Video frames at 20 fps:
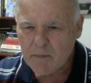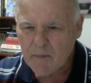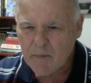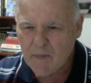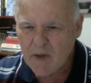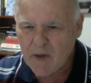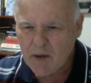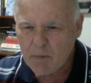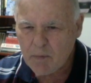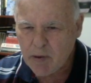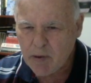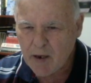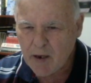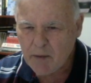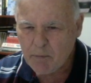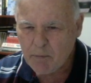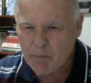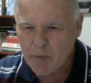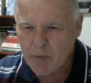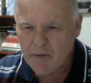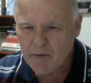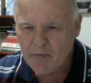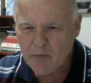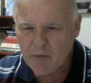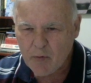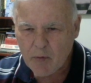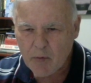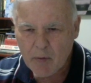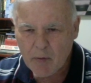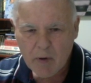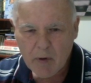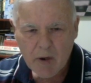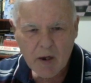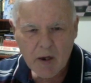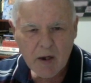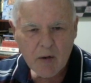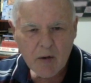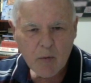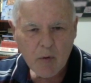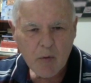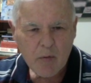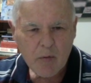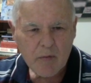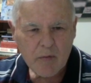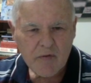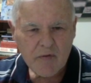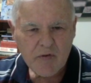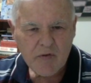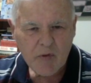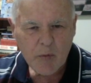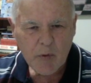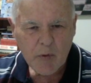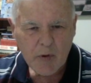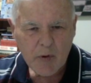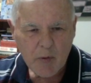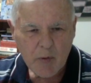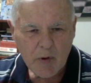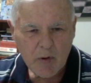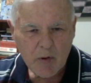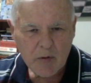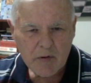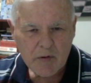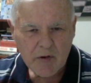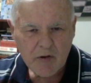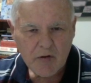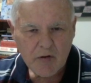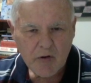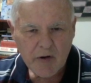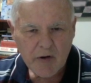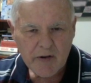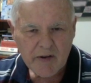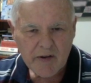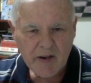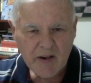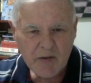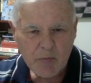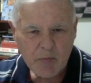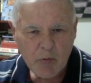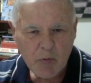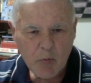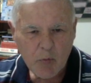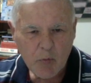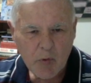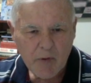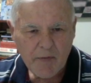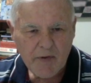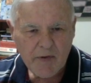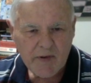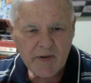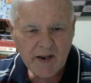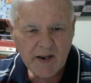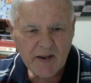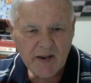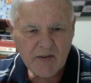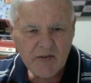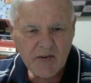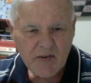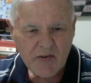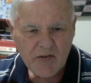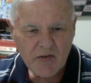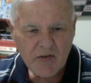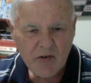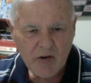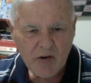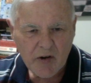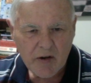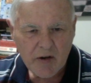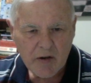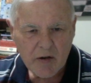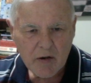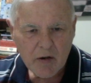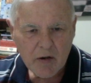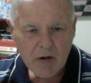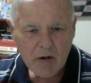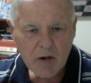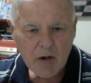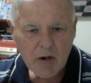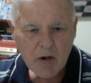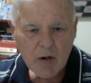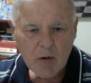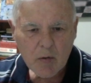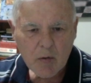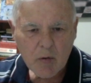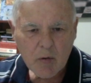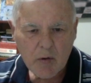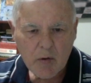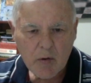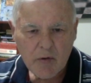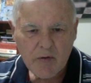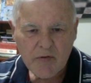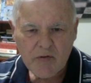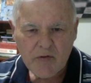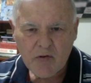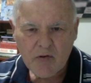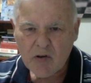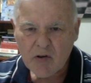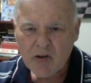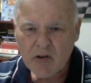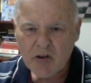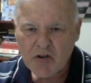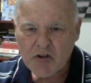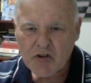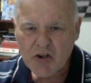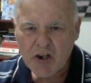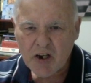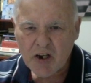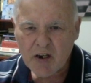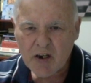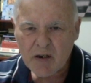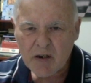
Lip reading: He played b4. Well, so we looked at knight takes pawn. What if he takes this knight? Well, you've still got the check.